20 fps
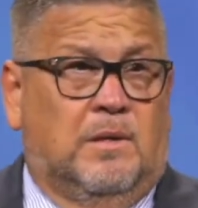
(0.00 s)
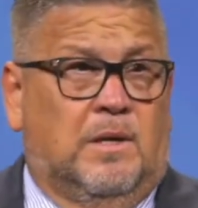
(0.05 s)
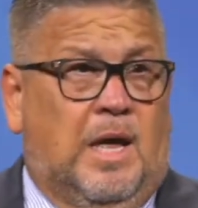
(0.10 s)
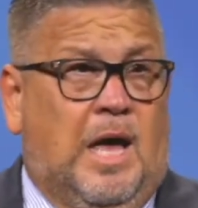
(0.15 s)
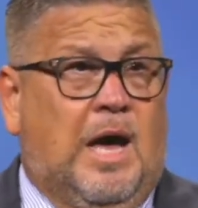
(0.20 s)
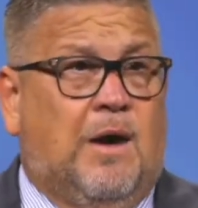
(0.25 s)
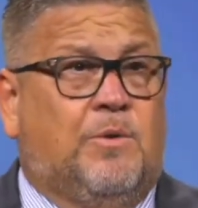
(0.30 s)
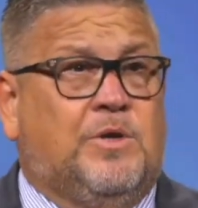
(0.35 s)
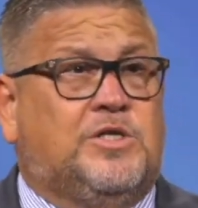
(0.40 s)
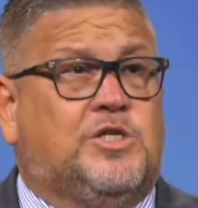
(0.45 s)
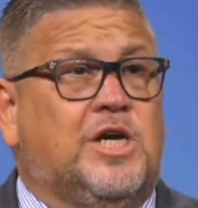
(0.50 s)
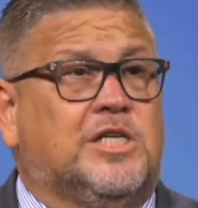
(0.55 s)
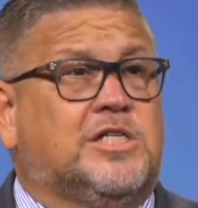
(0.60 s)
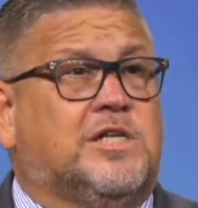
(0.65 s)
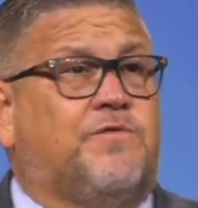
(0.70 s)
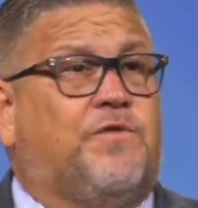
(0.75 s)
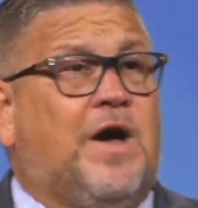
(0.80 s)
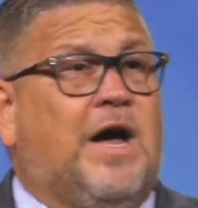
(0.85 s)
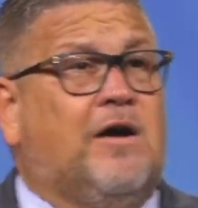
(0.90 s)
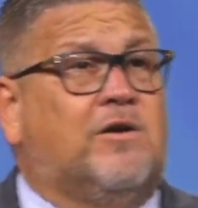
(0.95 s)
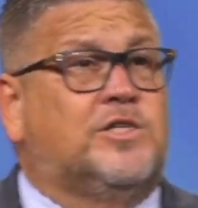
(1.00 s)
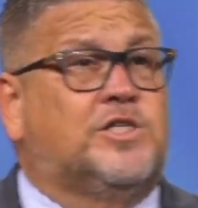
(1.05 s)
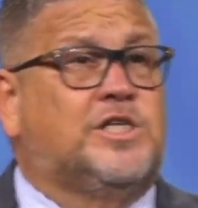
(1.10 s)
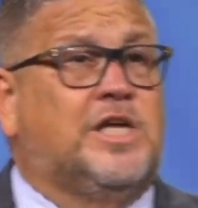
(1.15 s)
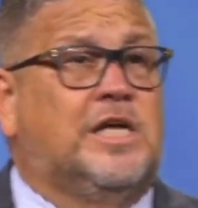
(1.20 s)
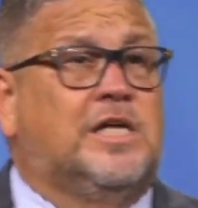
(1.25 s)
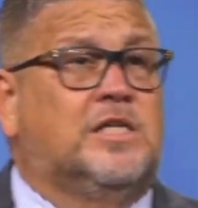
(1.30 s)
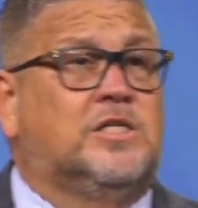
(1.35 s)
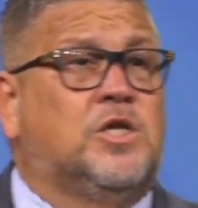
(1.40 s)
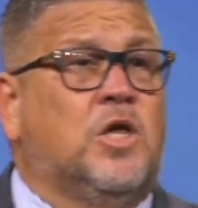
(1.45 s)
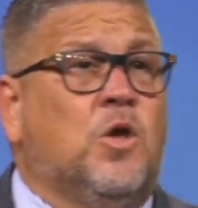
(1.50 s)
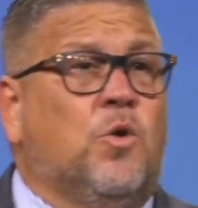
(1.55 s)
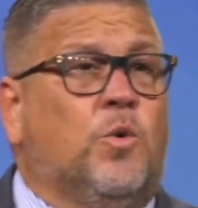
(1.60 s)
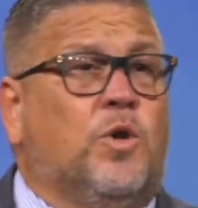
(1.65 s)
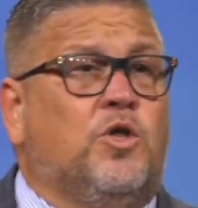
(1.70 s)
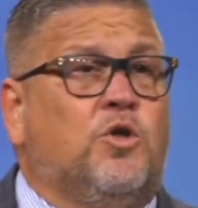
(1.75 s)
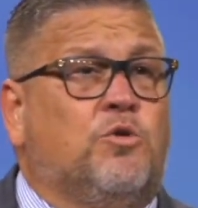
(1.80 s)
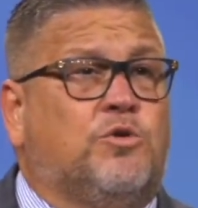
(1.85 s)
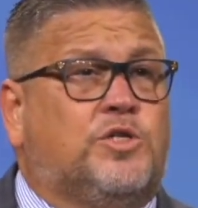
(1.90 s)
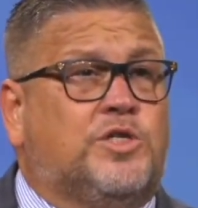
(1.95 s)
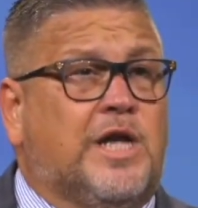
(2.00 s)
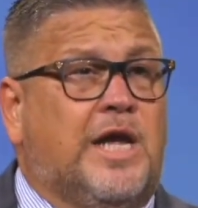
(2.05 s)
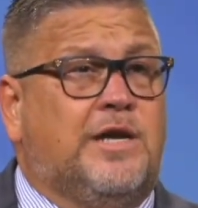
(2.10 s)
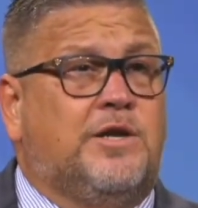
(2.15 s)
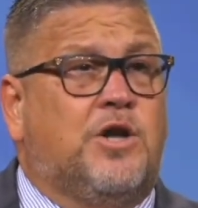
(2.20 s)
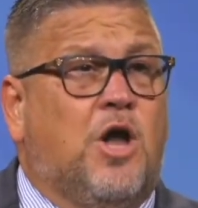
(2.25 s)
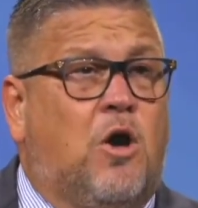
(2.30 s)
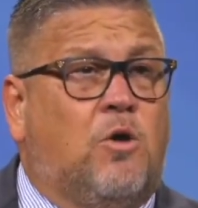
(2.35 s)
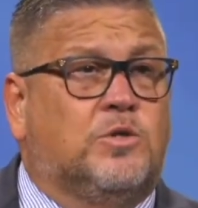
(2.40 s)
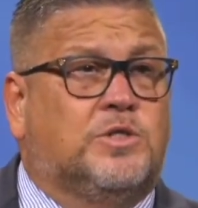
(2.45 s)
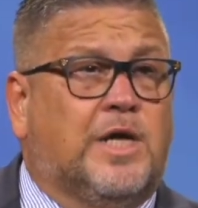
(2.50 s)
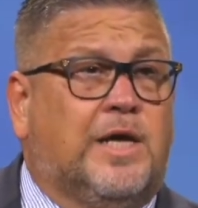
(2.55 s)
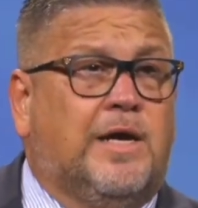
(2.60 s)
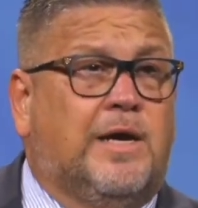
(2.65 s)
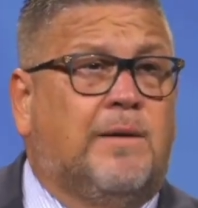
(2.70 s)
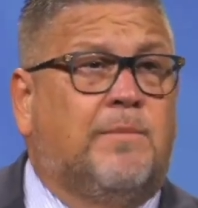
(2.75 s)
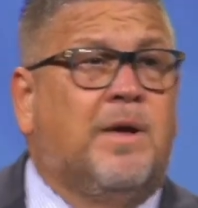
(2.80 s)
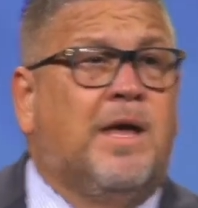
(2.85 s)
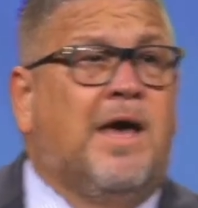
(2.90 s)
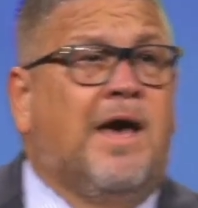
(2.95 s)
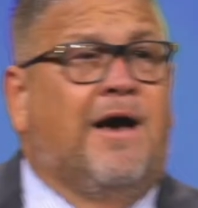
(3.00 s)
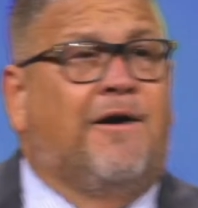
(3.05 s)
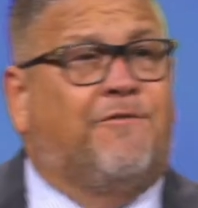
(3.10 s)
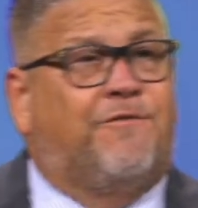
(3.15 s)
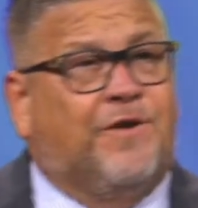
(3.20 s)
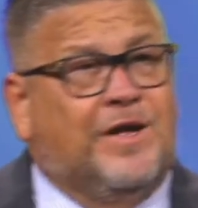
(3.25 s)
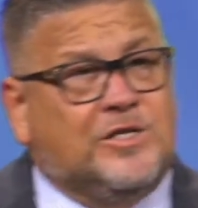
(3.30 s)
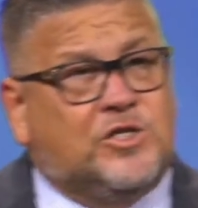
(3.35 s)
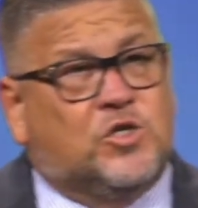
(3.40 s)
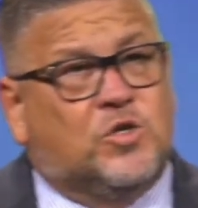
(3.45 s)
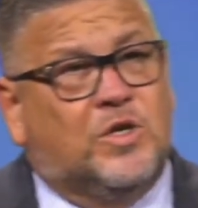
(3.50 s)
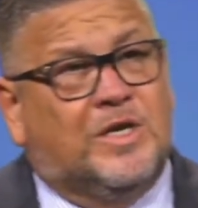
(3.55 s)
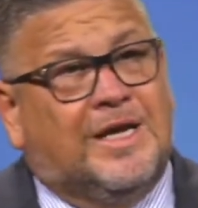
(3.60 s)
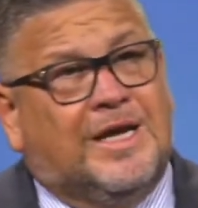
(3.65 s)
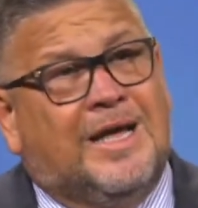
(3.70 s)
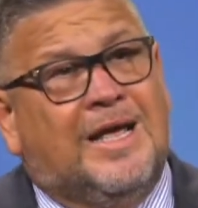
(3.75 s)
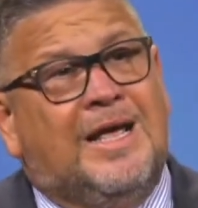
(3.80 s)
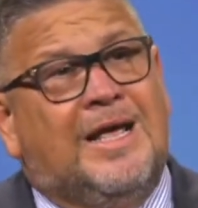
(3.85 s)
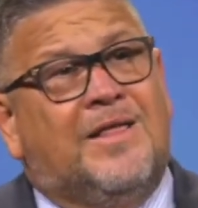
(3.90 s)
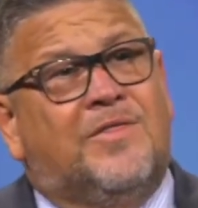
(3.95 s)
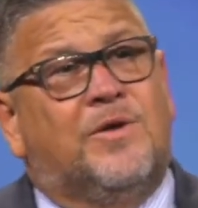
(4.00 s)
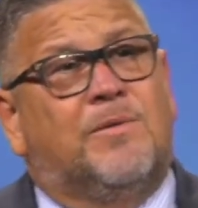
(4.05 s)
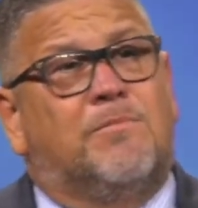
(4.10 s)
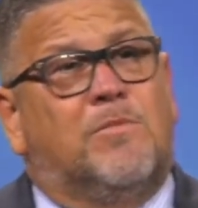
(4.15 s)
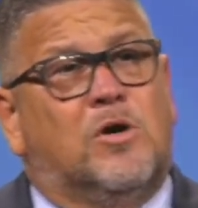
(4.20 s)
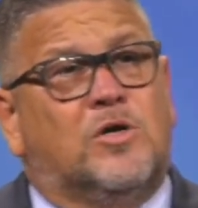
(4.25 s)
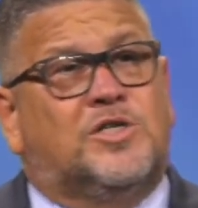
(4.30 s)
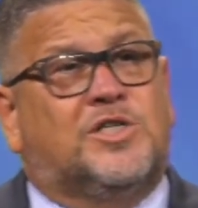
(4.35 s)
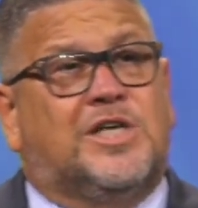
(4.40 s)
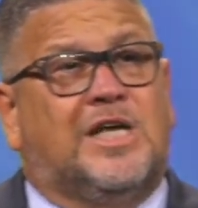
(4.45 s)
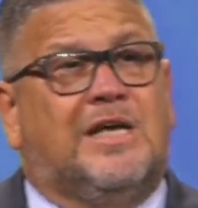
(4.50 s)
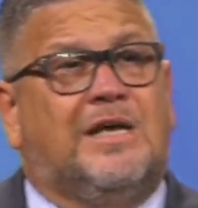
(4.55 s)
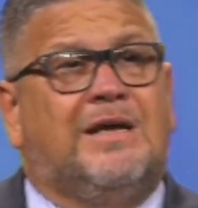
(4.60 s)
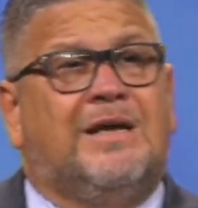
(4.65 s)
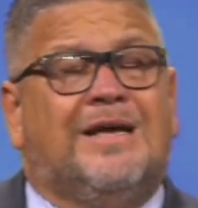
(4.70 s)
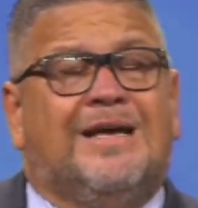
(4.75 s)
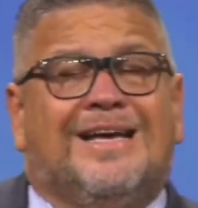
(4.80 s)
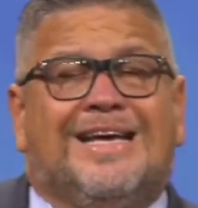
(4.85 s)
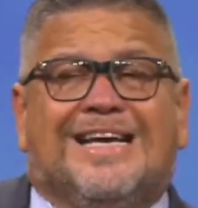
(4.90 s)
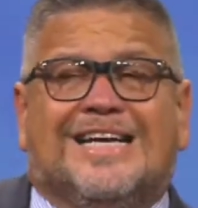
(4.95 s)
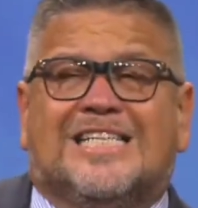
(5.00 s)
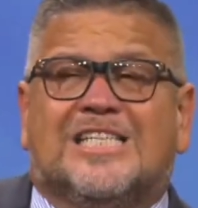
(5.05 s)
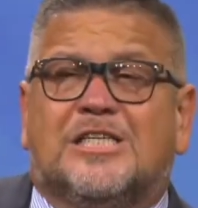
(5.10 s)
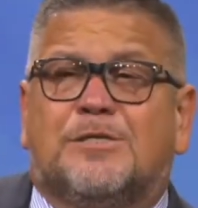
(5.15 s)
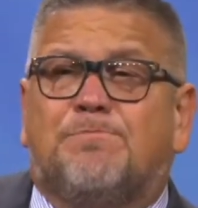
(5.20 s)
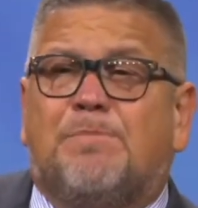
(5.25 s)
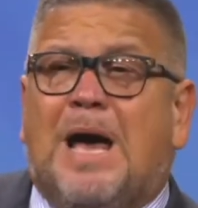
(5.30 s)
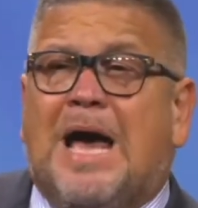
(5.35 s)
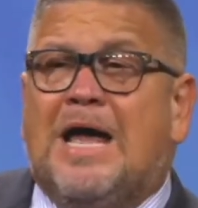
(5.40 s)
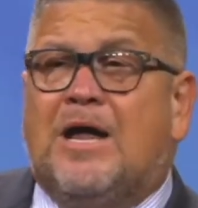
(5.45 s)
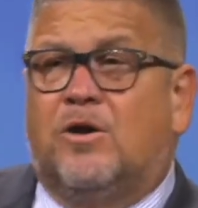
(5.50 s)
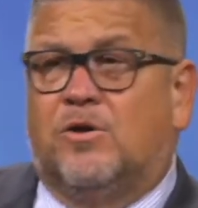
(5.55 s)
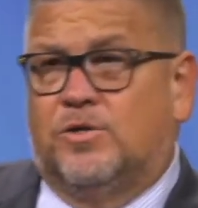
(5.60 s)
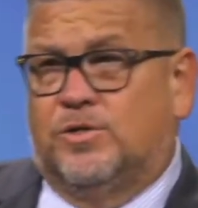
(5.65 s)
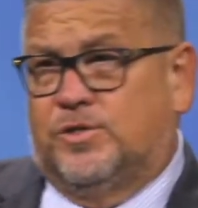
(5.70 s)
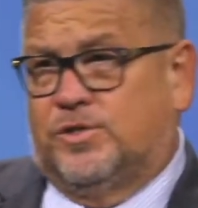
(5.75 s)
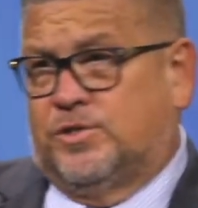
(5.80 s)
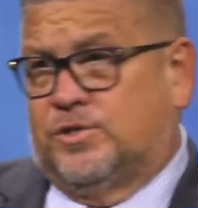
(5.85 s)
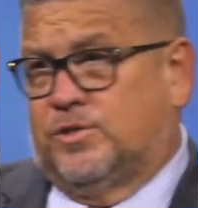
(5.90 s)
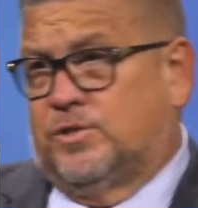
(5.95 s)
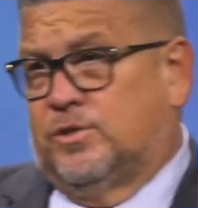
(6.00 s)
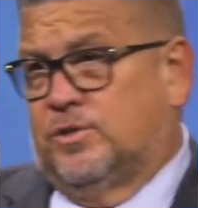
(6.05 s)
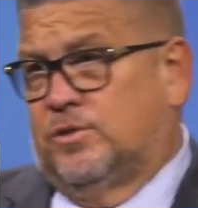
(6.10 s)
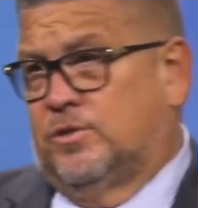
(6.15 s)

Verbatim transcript: How we justify our sins. When you say no to Him, eventually the mercy expires.